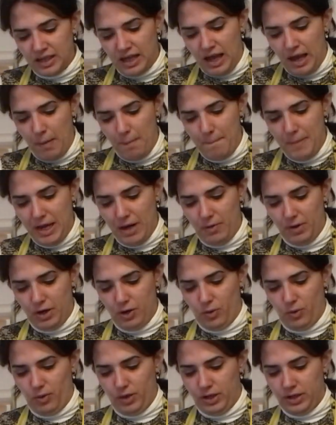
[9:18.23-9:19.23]
I'm
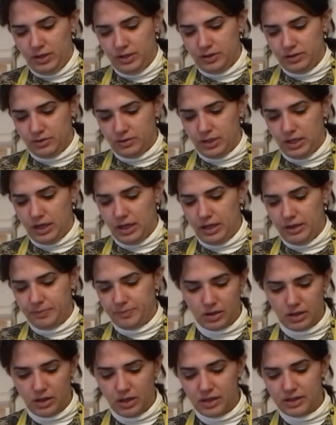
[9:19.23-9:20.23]
paranoid, okay?
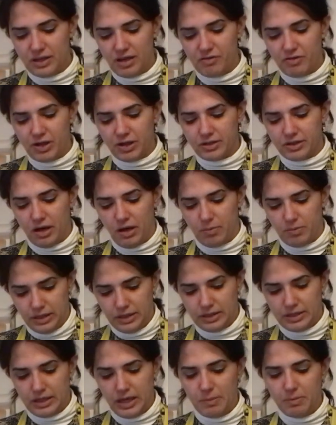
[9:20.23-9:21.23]
The thing is I fucked up
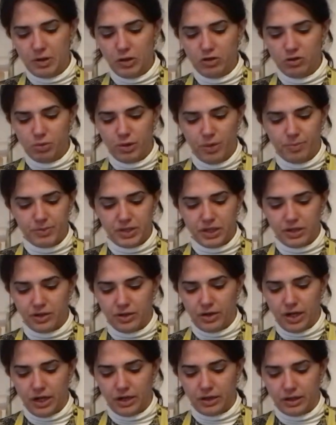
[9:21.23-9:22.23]
because I meal prepped
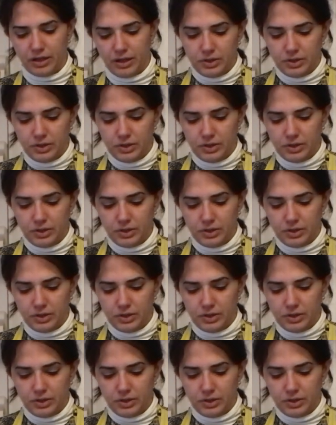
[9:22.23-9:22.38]
incorrectly.